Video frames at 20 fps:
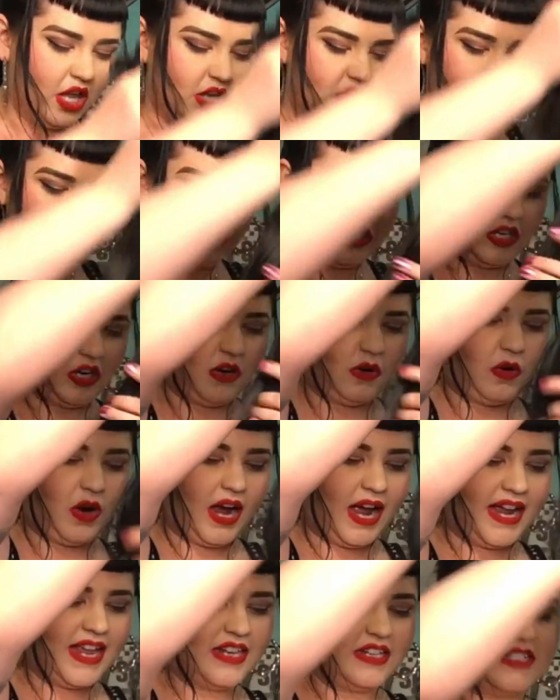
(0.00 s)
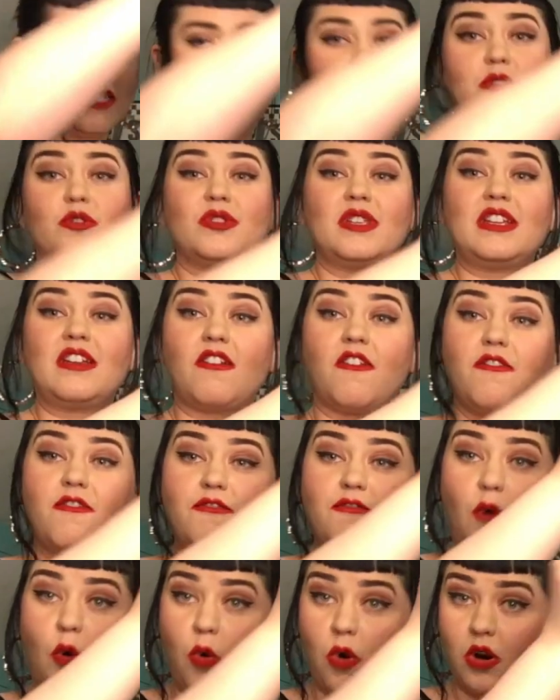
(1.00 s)
So I ended up using
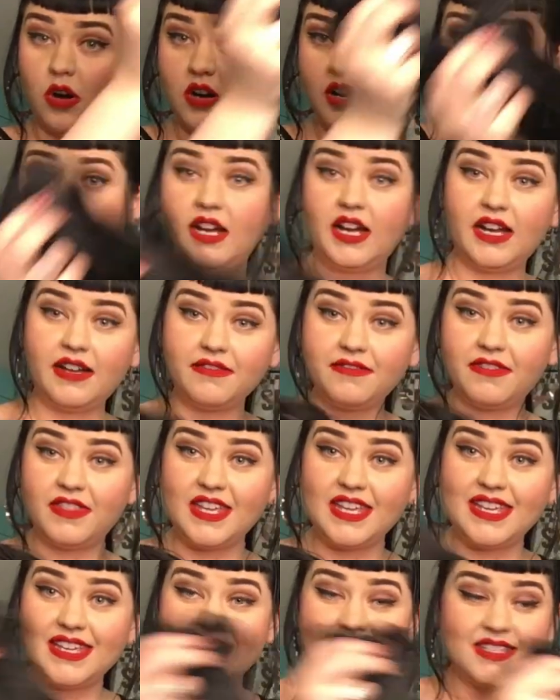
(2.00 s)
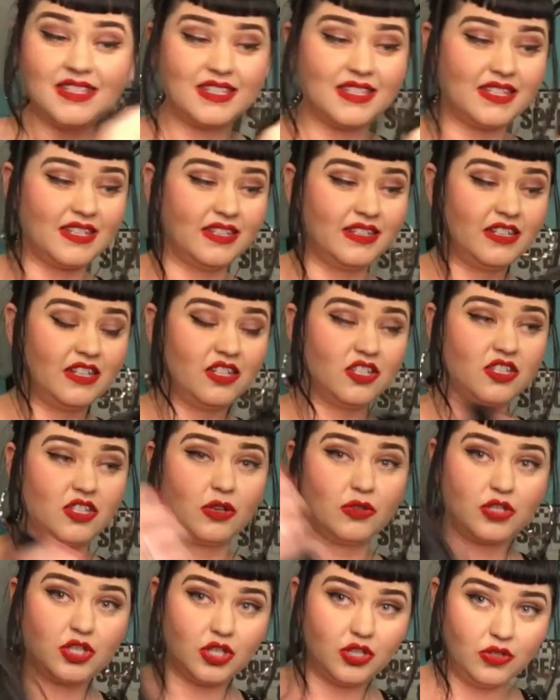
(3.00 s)
4 of these, so
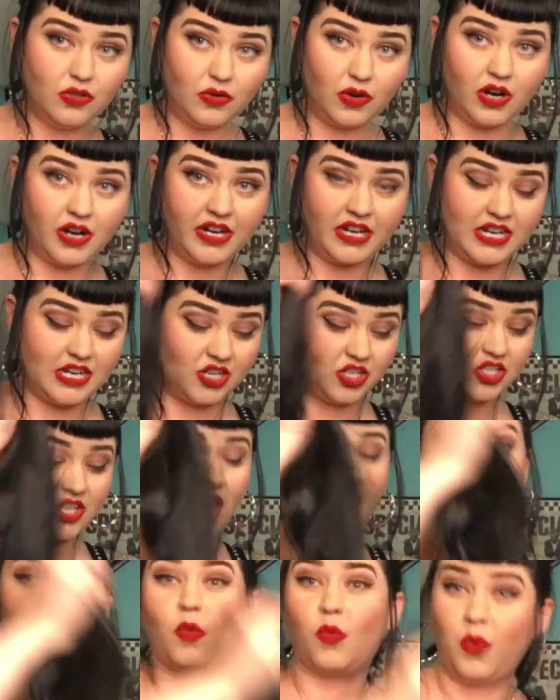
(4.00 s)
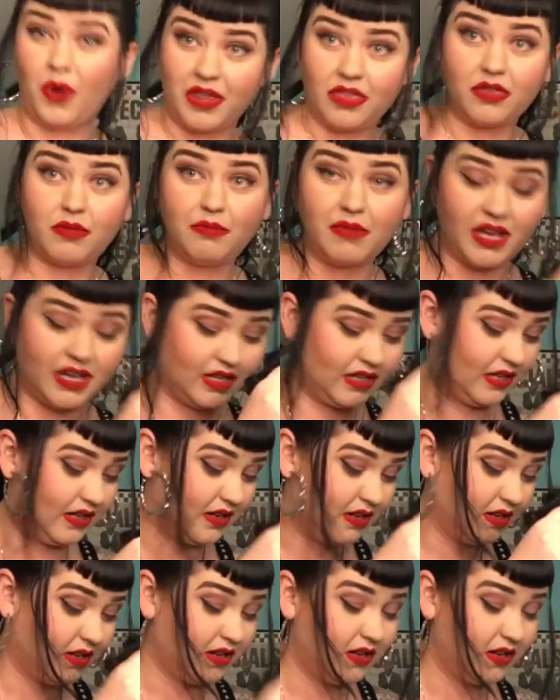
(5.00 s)
2 on each side with my